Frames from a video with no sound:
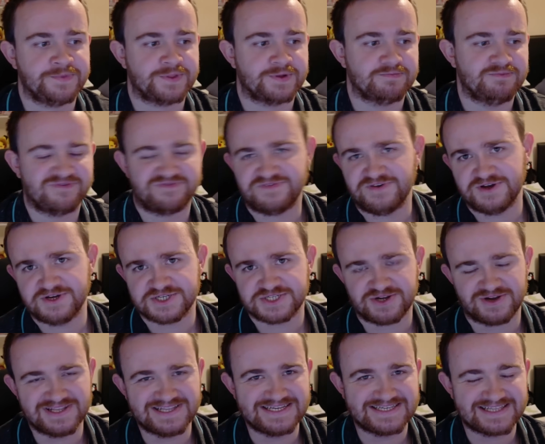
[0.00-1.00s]
But first,
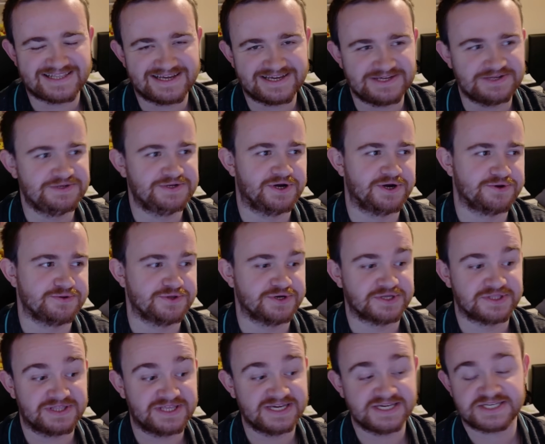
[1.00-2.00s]
I need to let you know
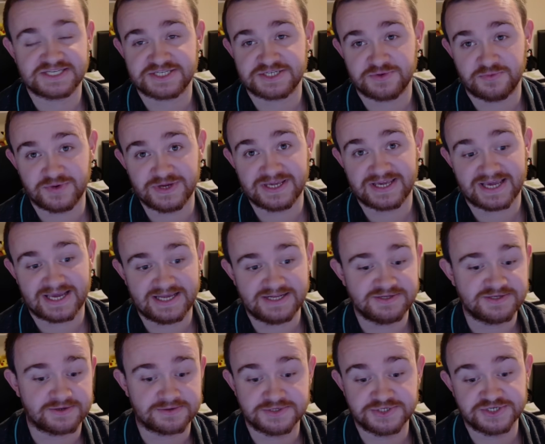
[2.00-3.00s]
that this
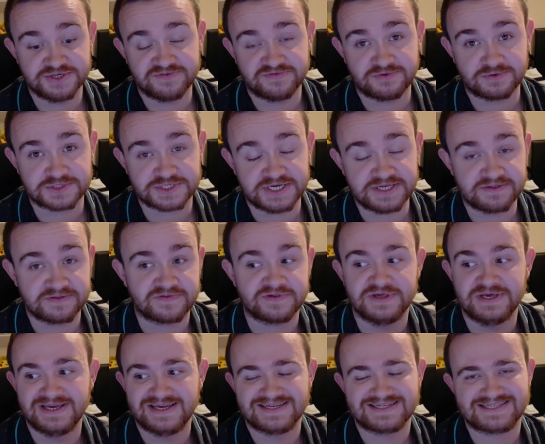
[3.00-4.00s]
weekend, on June 14th,
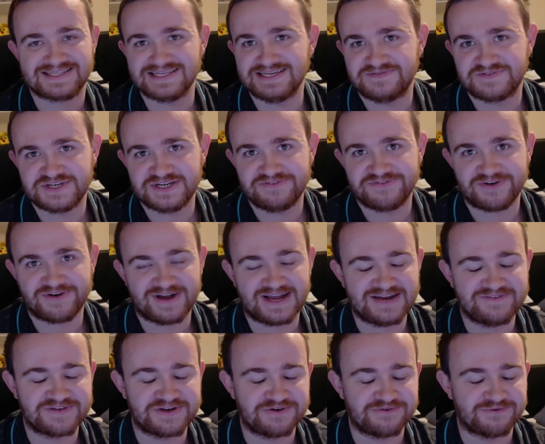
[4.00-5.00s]
Sleeve Sheaf are
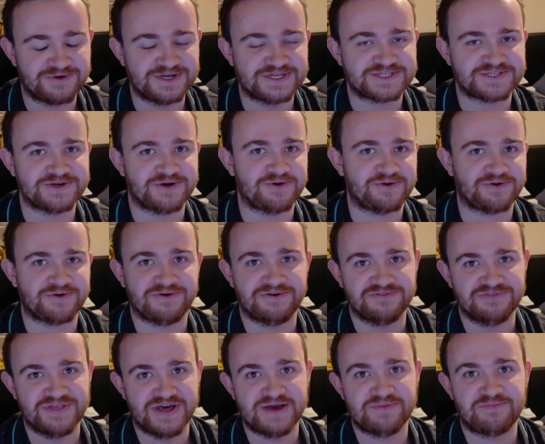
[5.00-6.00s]
having a restock of
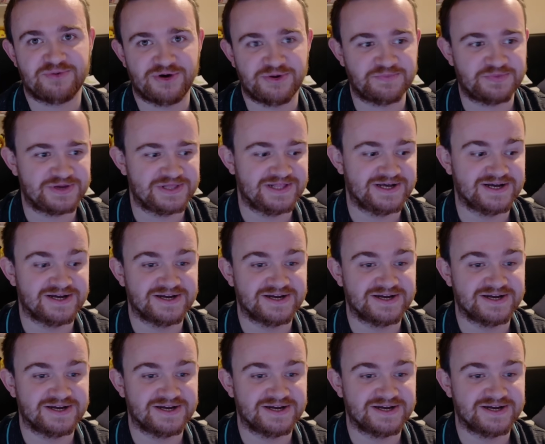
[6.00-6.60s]
their popular